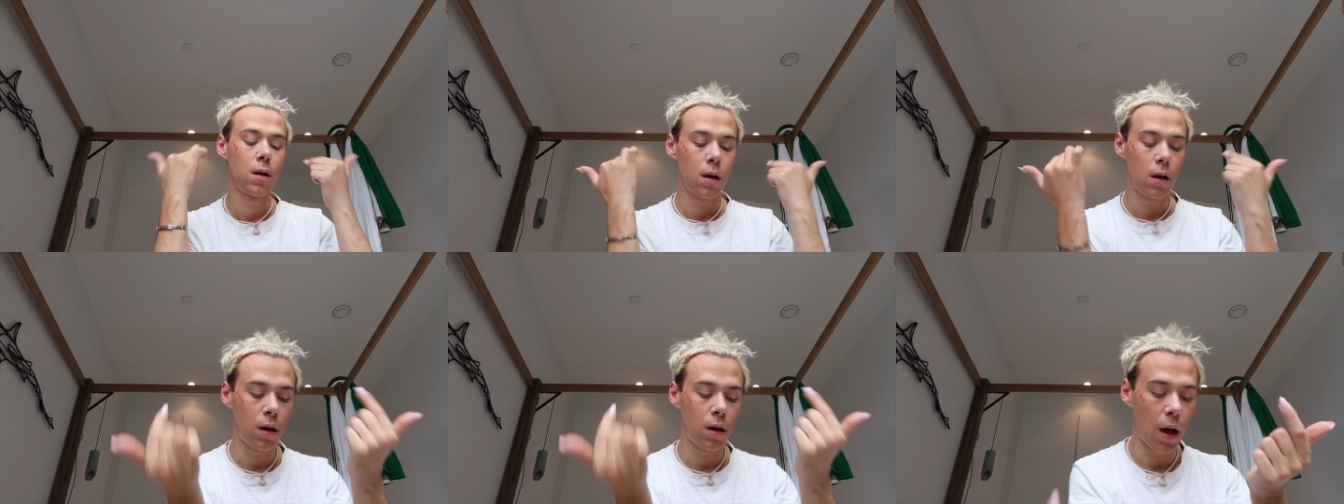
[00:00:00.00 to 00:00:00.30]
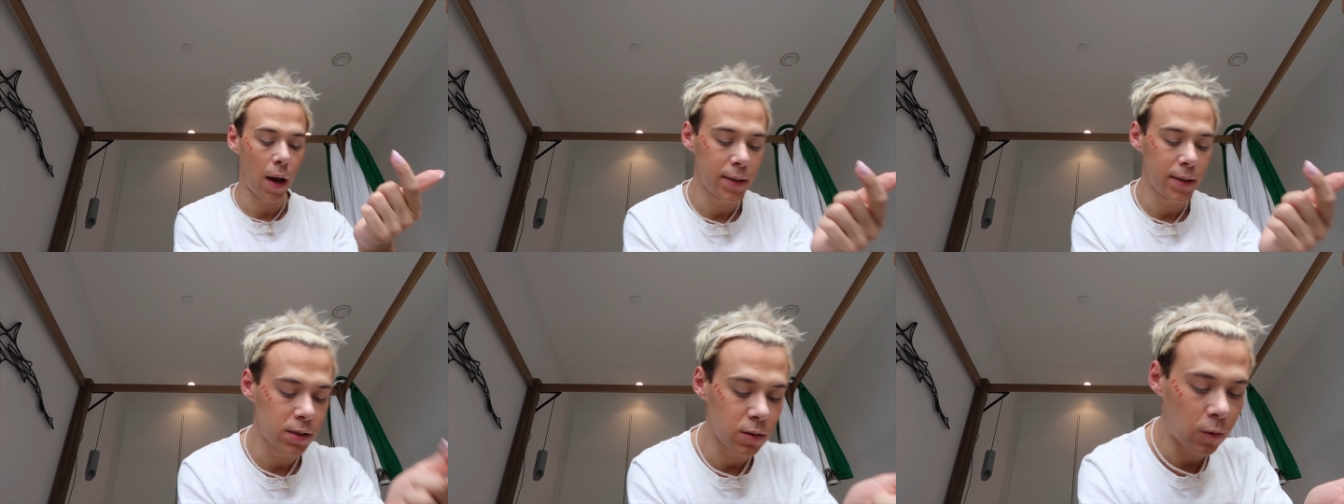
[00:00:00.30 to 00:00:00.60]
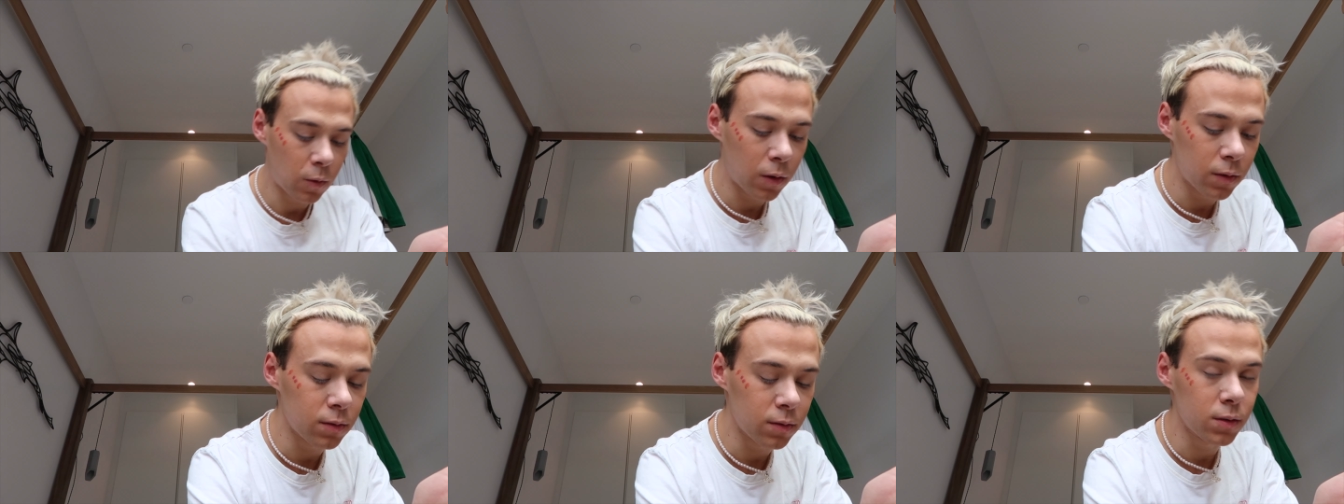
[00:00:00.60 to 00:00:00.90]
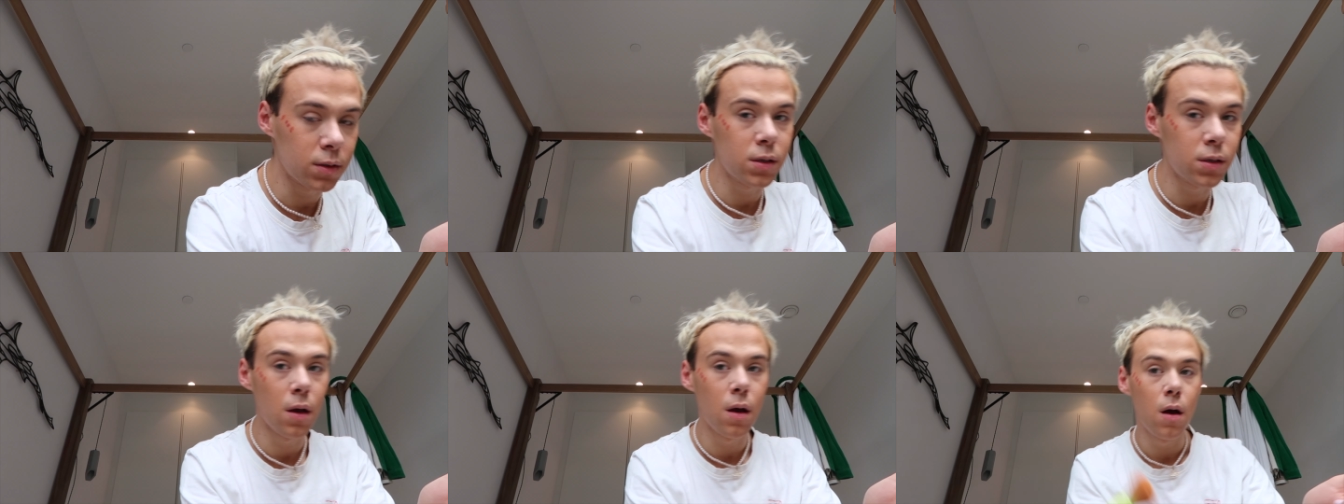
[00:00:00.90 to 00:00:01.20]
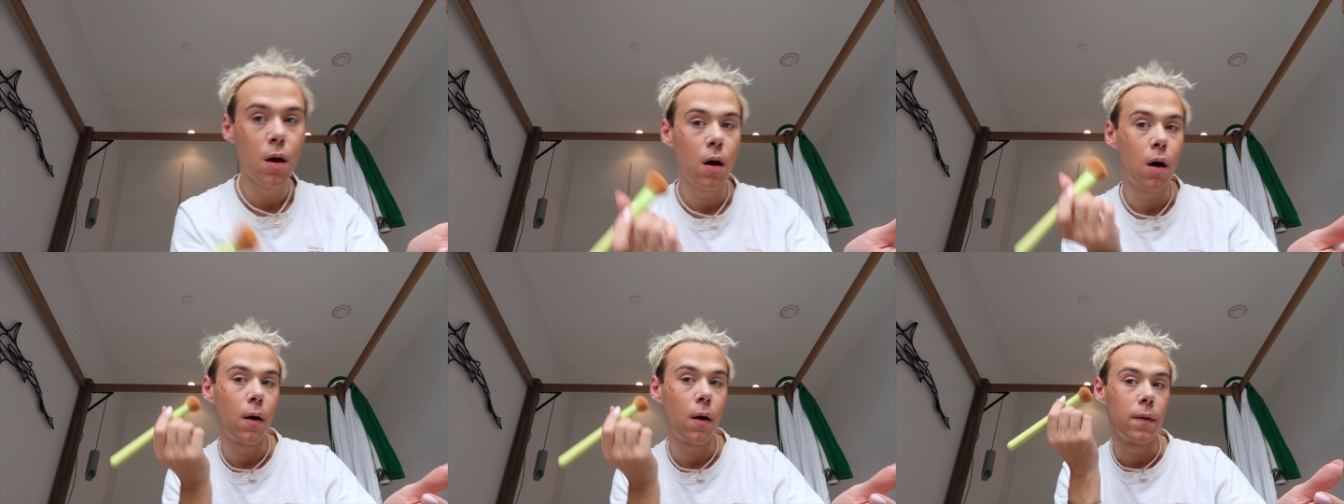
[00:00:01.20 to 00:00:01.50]
lighter ones
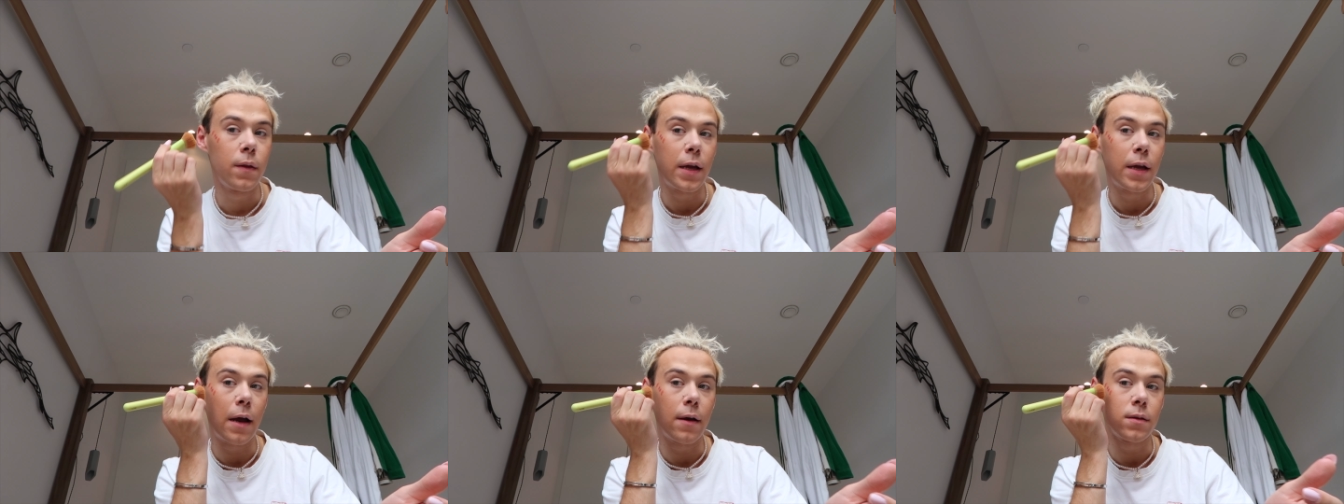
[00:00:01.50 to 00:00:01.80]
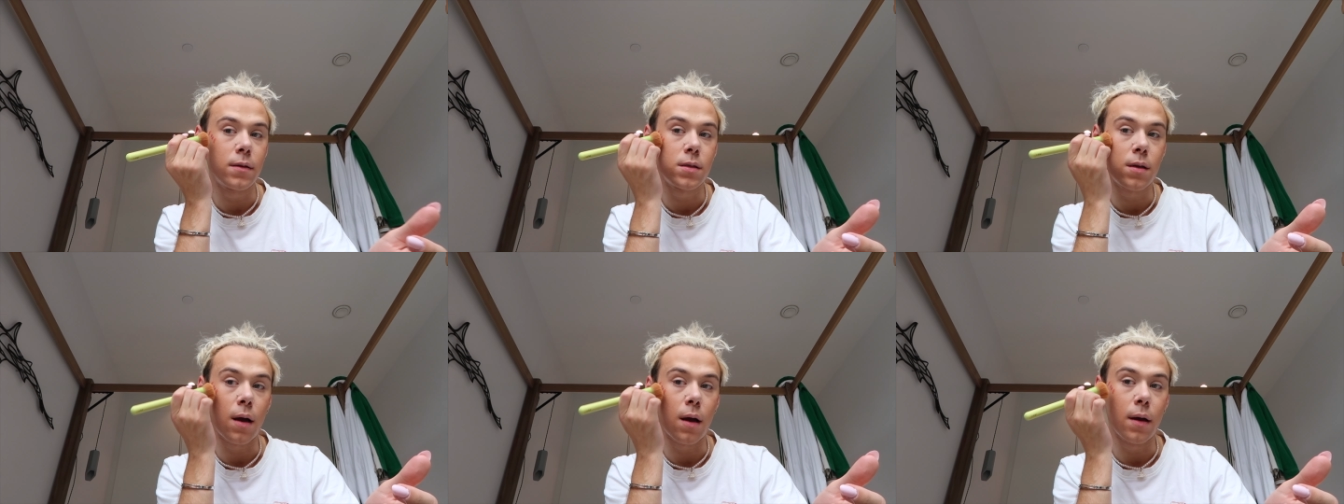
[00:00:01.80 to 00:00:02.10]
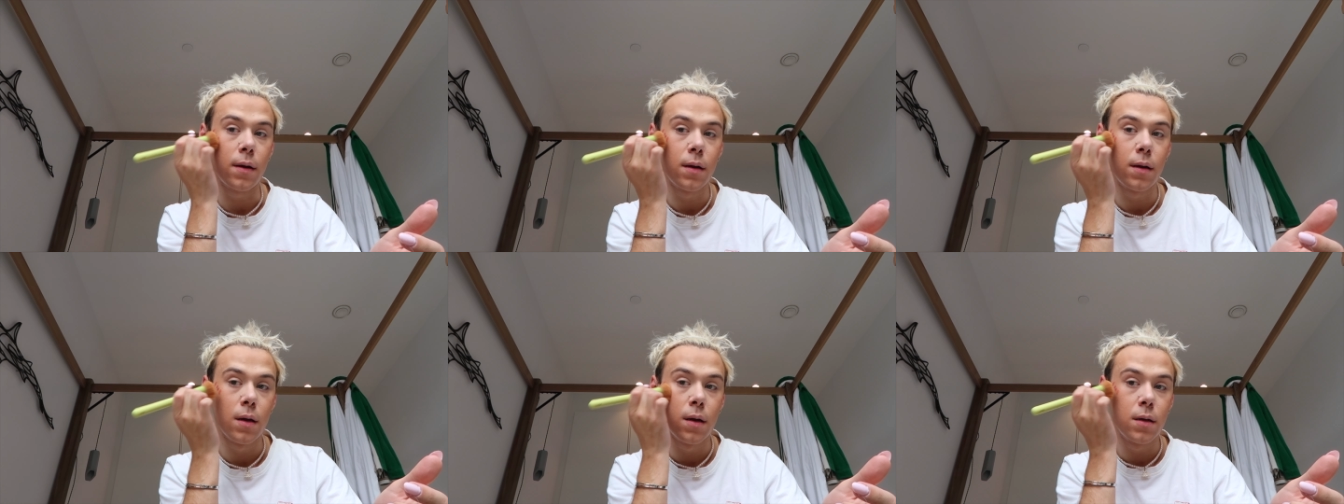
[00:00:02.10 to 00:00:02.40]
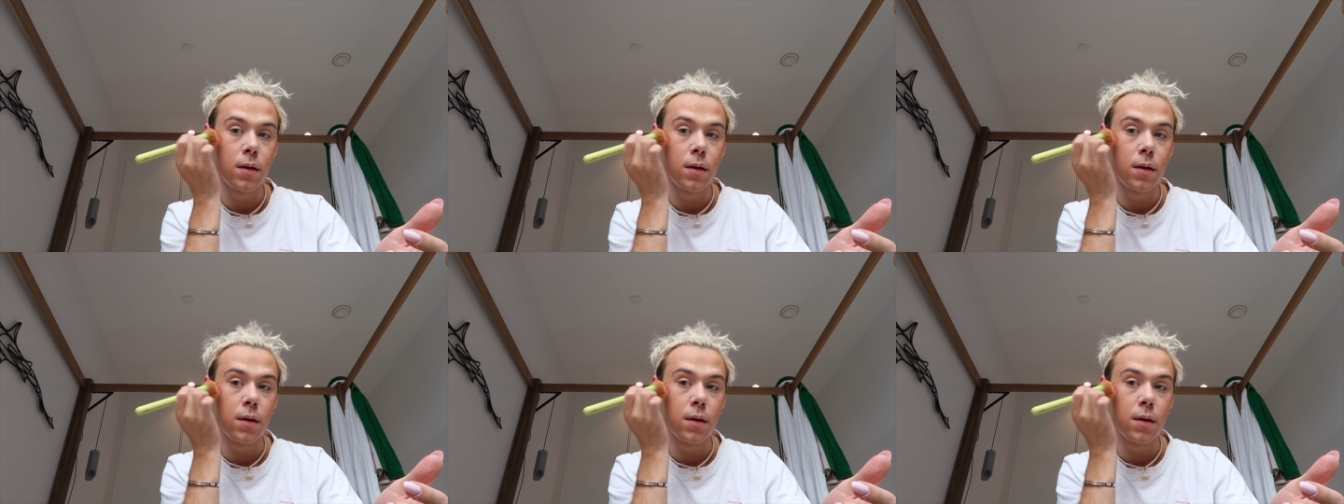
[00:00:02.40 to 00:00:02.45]
on the outside